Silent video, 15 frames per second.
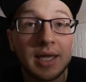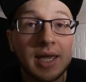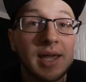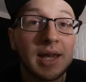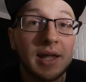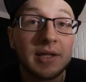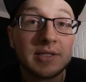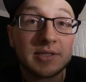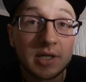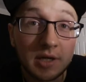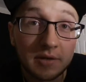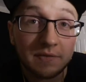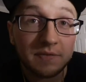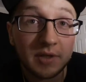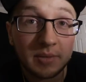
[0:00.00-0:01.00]
and I
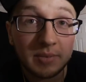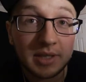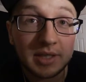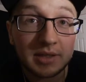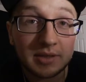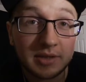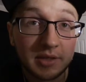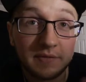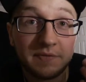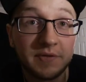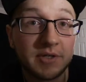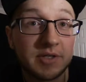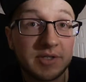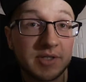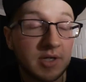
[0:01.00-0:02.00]
started filming their
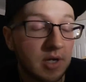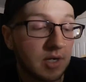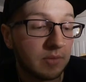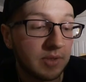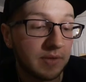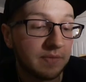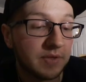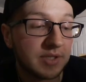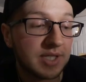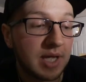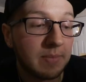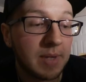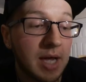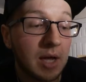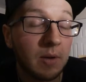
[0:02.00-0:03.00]
first song when they first
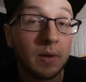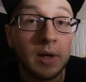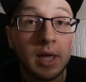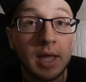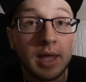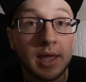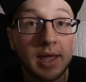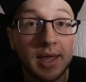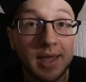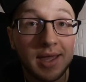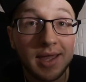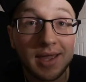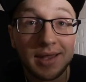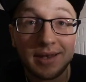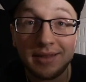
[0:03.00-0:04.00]
came out.
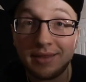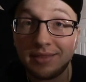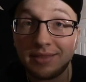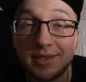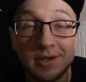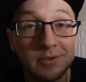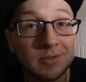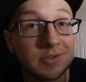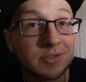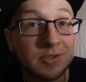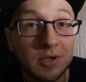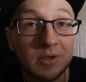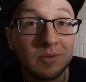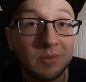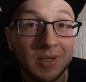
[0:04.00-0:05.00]
And there was
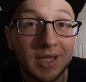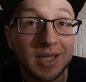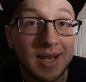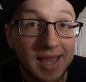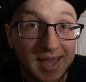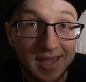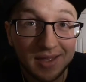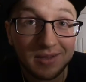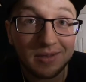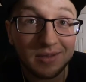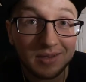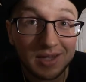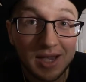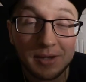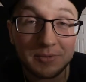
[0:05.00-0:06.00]
no way in
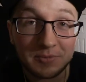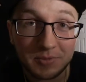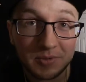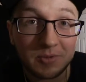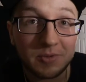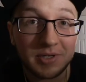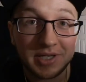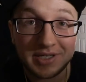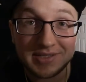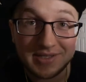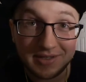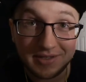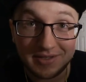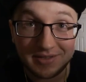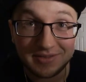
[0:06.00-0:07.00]
hell I was recording
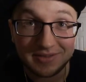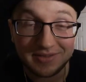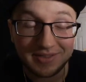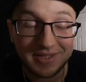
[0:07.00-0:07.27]
Attila.